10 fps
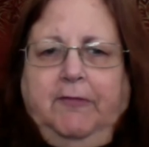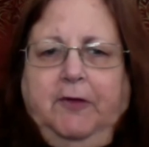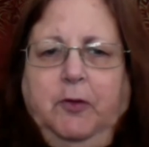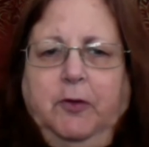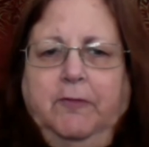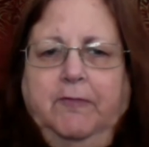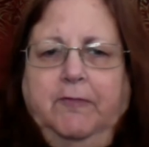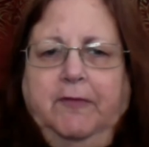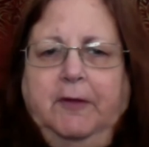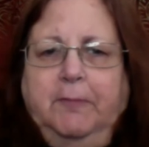fewer than
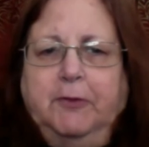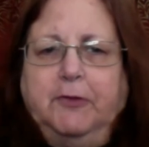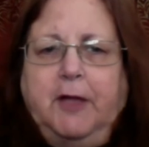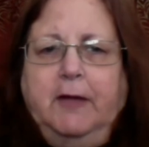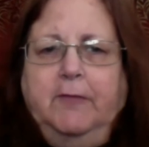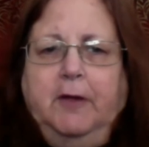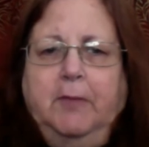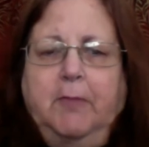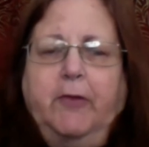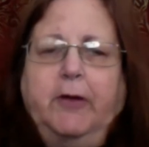50% of the
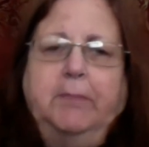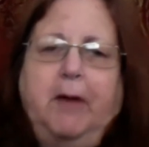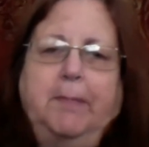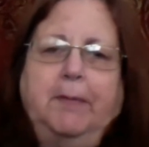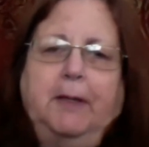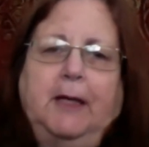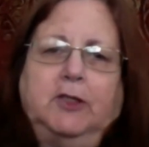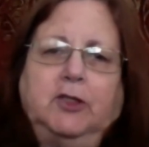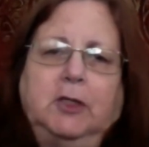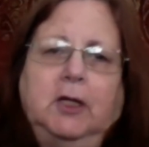American
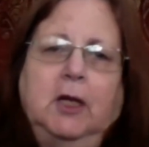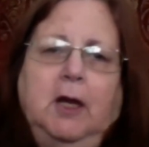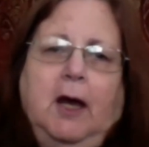population